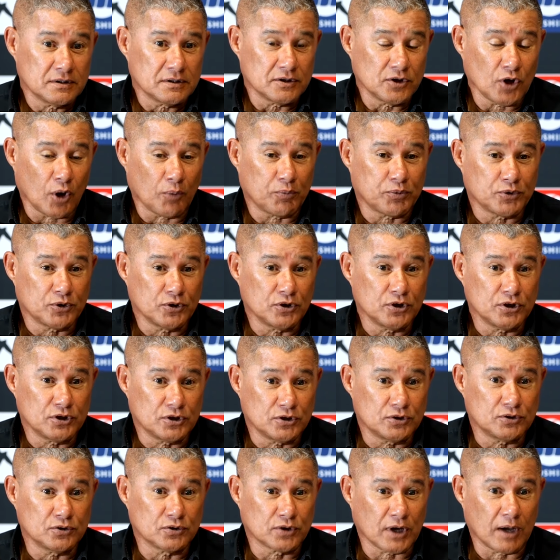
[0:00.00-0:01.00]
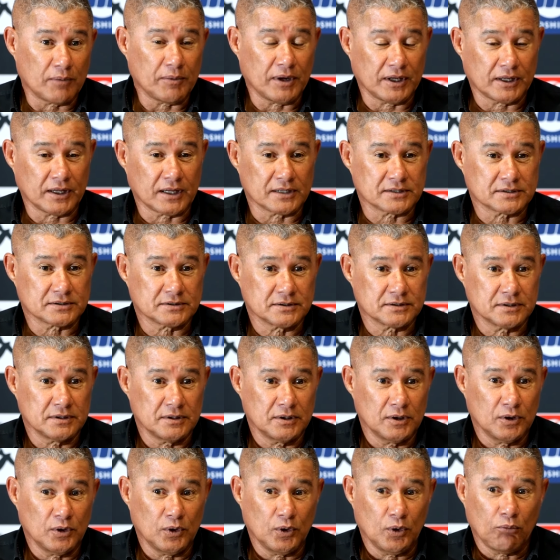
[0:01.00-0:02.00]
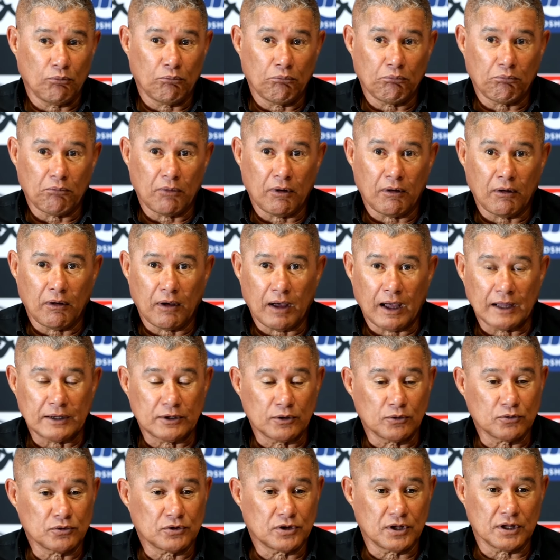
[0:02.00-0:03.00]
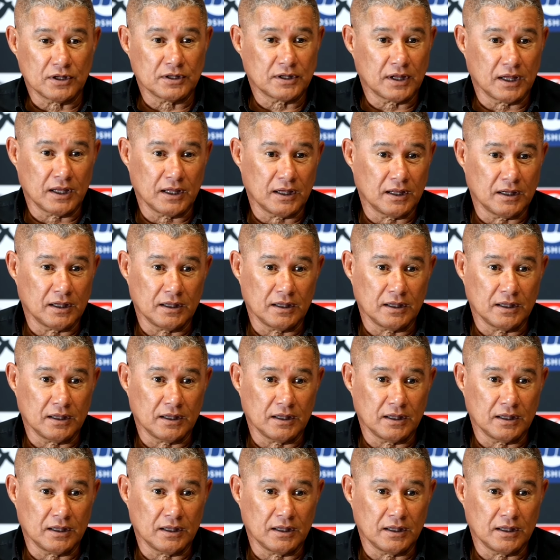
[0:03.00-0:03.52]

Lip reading: the opportunity to come at us. I don't think they